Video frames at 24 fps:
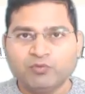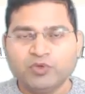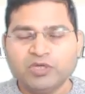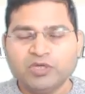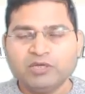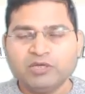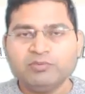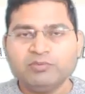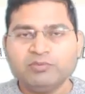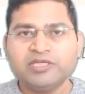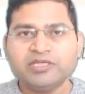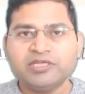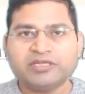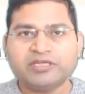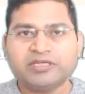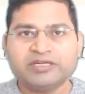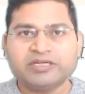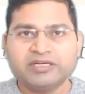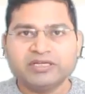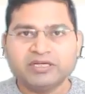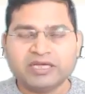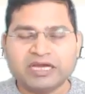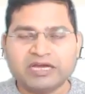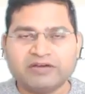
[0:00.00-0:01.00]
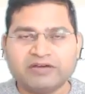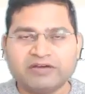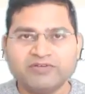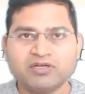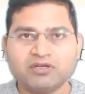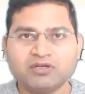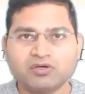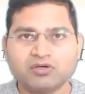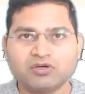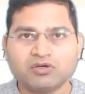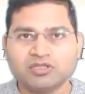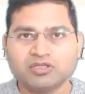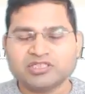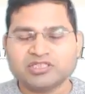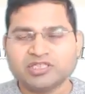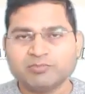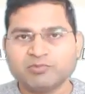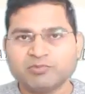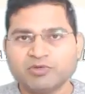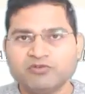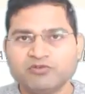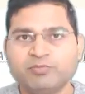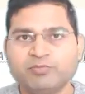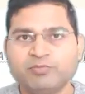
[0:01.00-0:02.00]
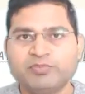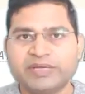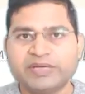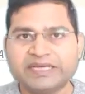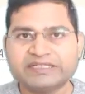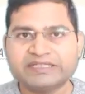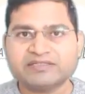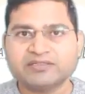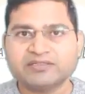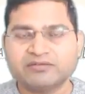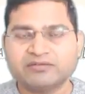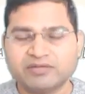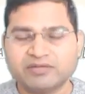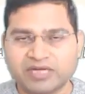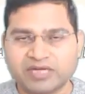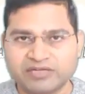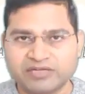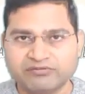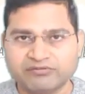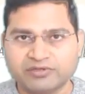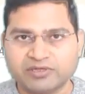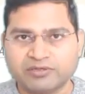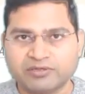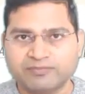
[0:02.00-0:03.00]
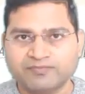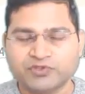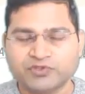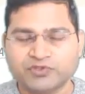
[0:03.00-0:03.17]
we'll be having a concept of base driver.